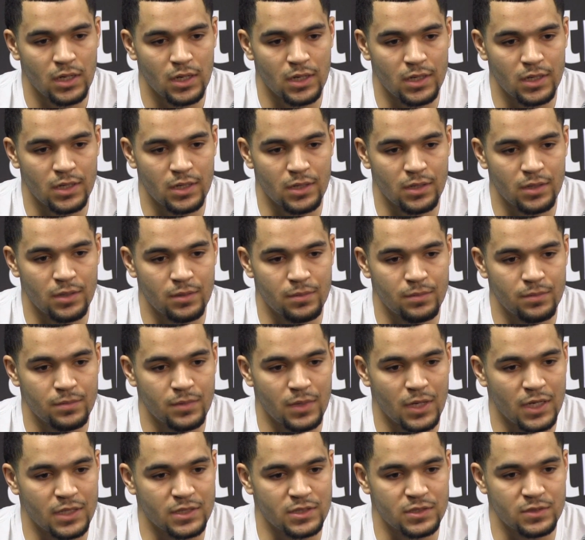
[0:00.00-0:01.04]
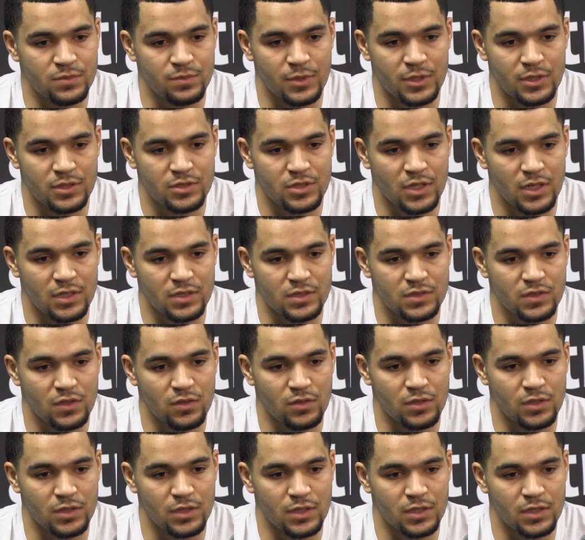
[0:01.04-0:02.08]
Um, I just been trying to
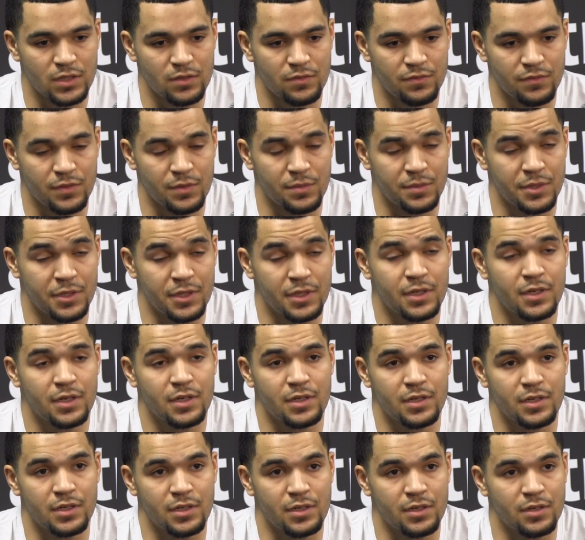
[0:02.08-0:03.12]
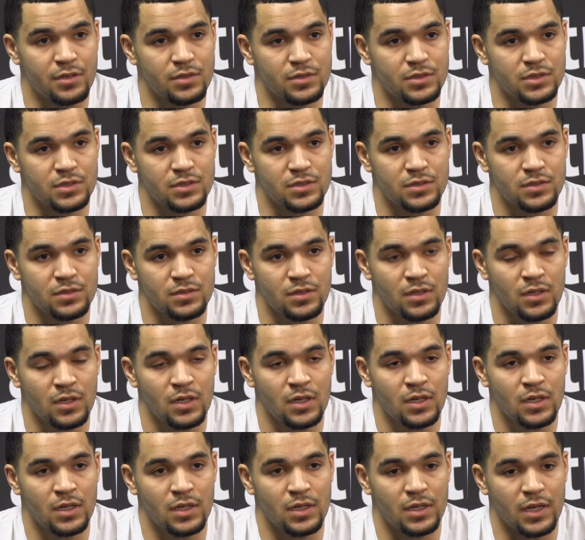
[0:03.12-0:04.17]
soak it in from the beginning of the year, just
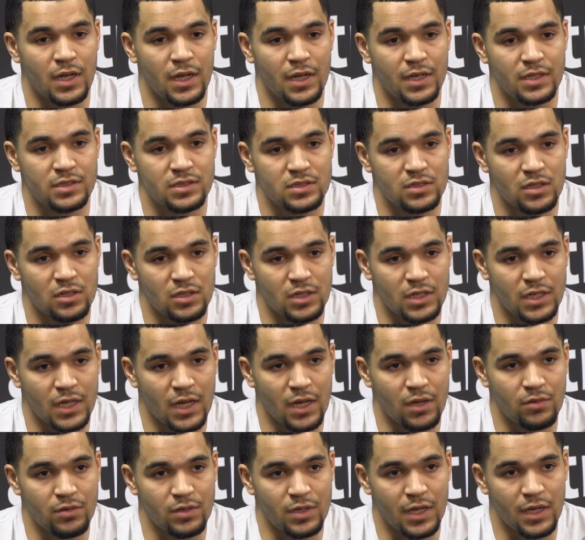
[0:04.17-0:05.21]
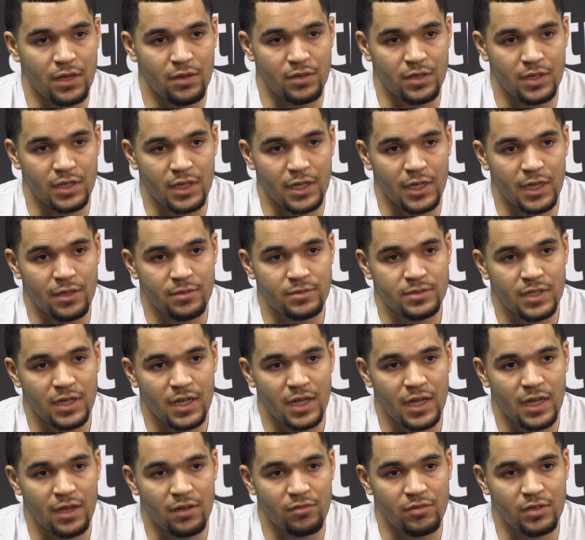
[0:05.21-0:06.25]
not necessarily counting down the games that I
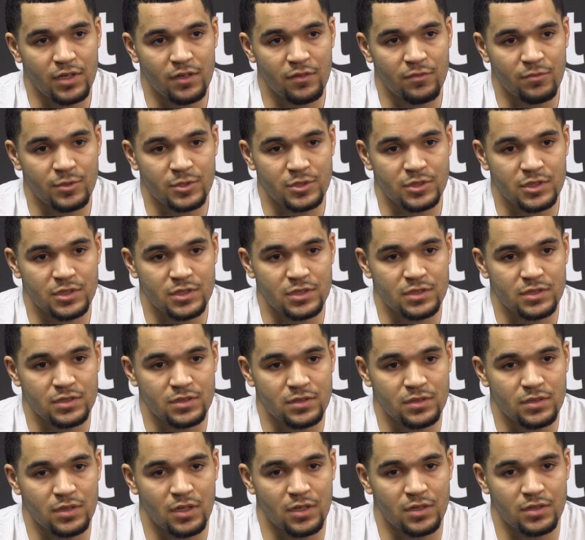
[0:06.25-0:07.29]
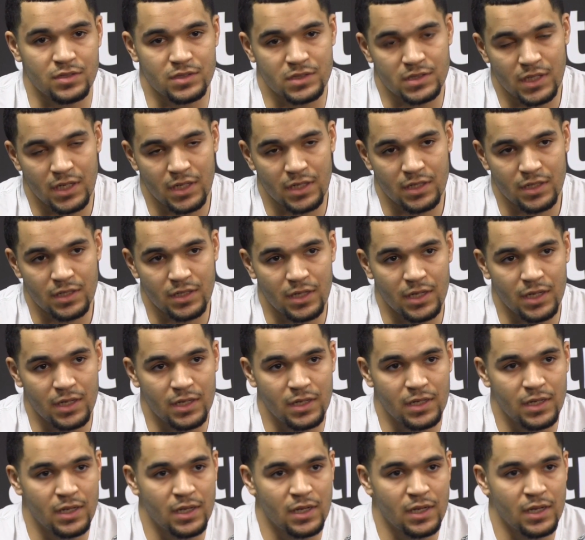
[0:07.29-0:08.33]
have left, but just understanding that